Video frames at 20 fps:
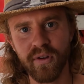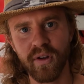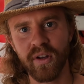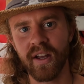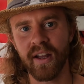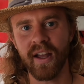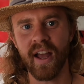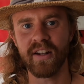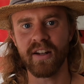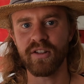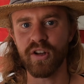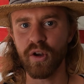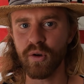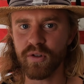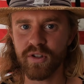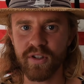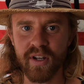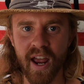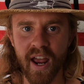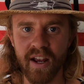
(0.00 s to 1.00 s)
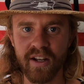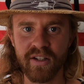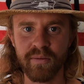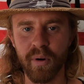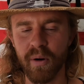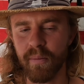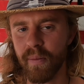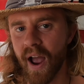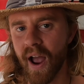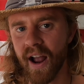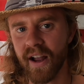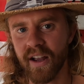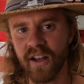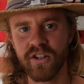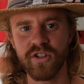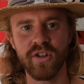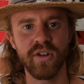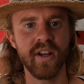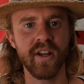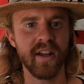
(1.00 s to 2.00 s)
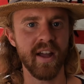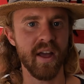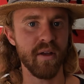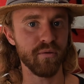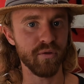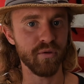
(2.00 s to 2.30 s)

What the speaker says: You could get 2 steaks per package. You could get